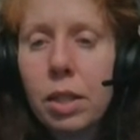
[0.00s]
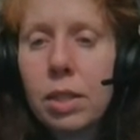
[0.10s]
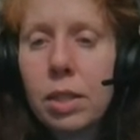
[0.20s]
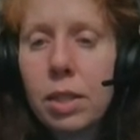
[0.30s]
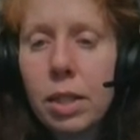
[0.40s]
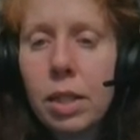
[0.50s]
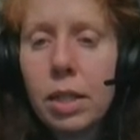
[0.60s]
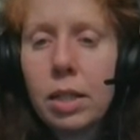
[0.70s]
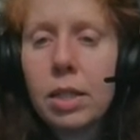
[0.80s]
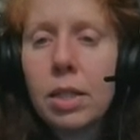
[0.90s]

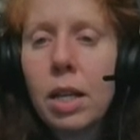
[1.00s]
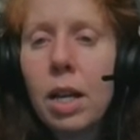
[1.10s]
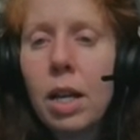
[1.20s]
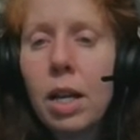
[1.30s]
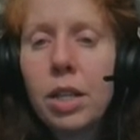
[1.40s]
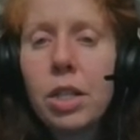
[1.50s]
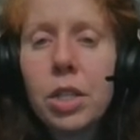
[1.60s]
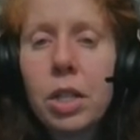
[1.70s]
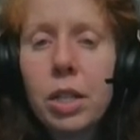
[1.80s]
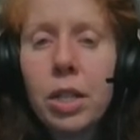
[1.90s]
six. And ye
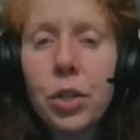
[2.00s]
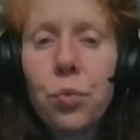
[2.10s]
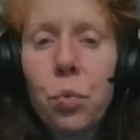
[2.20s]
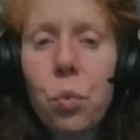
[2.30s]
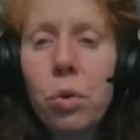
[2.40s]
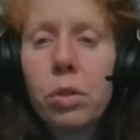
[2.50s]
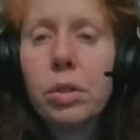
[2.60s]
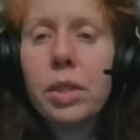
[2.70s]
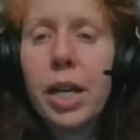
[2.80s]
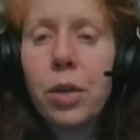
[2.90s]
shall hear of
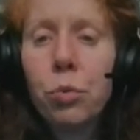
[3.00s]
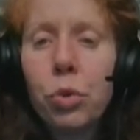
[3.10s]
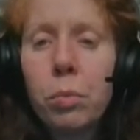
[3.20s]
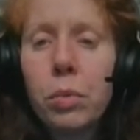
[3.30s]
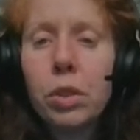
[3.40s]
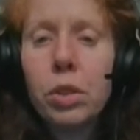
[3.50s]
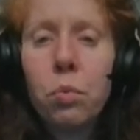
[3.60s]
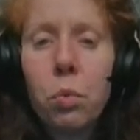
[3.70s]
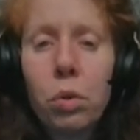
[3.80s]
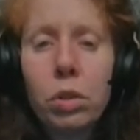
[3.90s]
wars and rumors of
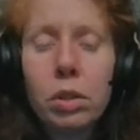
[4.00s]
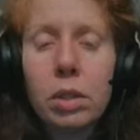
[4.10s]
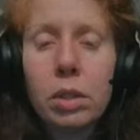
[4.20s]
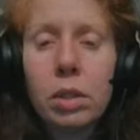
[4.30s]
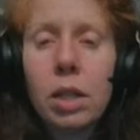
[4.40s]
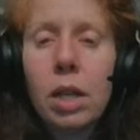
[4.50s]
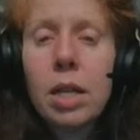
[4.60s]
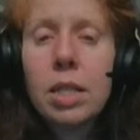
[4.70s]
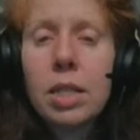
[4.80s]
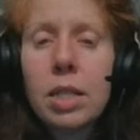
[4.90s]
war.
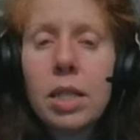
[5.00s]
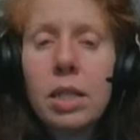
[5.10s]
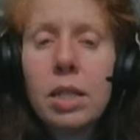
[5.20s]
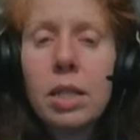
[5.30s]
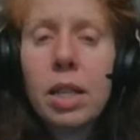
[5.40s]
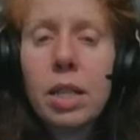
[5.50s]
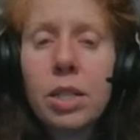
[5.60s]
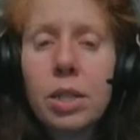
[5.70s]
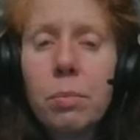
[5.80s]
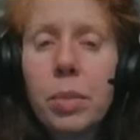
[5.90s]
See that
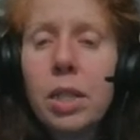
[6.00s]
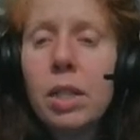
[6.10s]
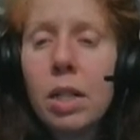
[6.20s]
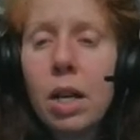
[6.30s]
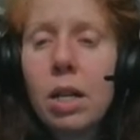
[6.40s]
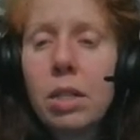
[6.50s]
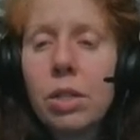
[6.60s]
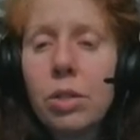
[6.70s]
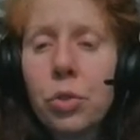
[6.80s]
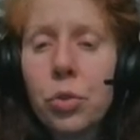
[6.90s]
ye be
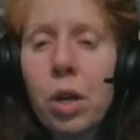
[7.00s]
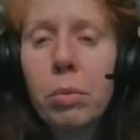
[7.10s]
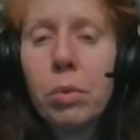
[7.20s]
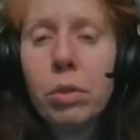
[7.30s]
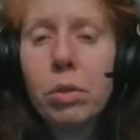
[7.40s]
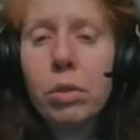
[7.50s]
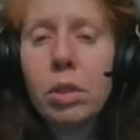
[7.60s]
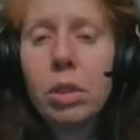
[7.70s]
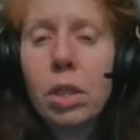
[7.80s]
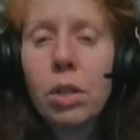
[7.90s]
not
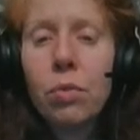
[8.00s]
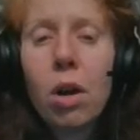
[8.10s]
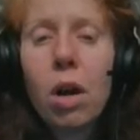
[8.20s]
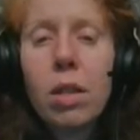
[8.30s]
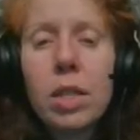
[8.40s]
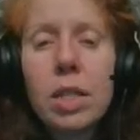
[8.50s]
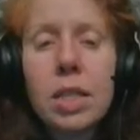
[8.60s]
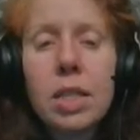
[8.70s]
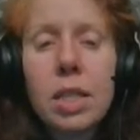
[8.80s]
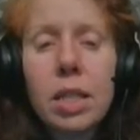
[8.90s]
troubled, for all these
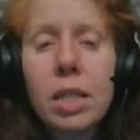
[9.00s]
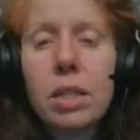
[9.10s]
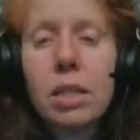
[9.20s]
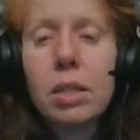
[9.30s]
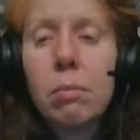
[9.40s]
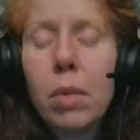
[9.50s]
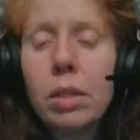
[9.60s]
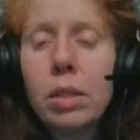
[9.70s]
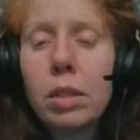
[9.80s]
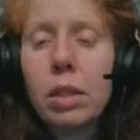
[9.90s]
things
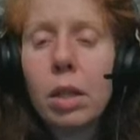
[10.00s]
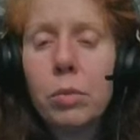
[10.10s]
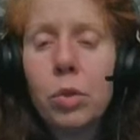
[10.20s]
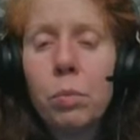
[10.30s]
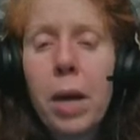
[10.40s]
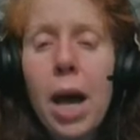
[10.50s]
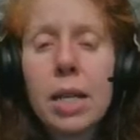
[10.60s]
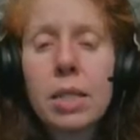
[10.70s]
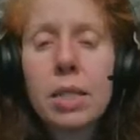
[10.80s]
must come to pass,